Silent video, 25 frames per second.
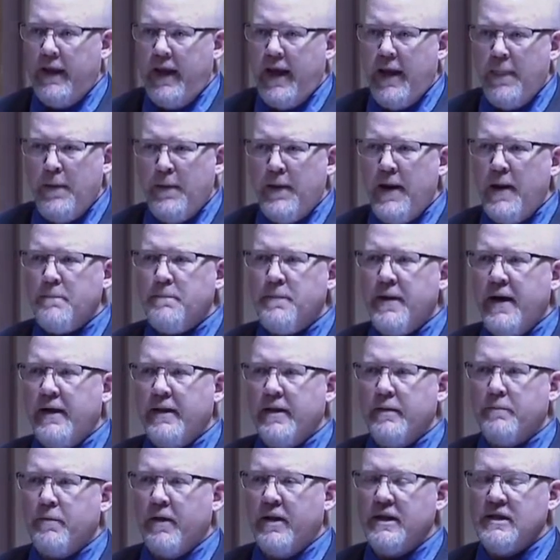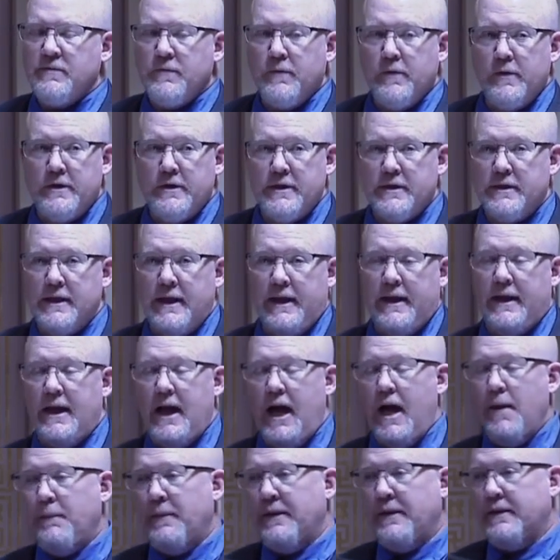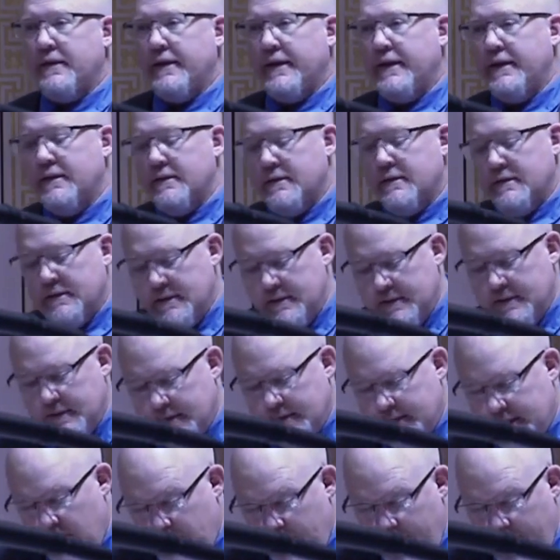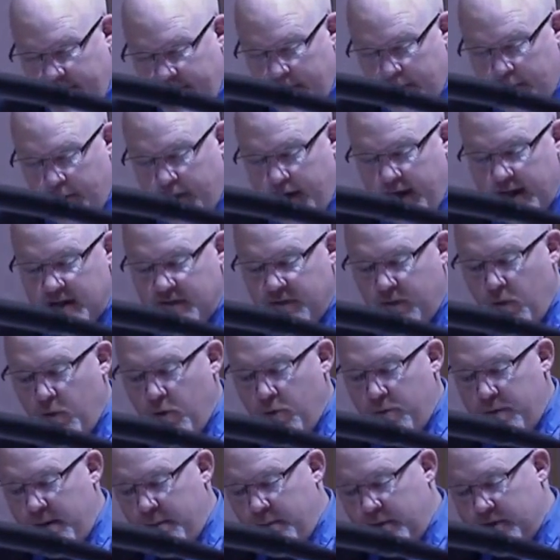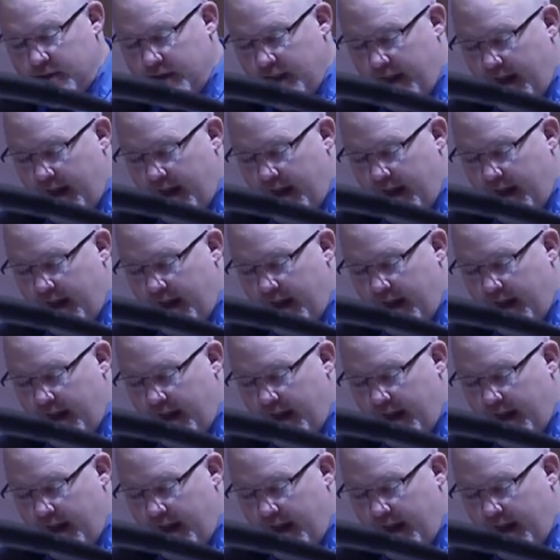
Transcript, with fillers: And they're not paying the price for it just economically, they're paying the price for it with people's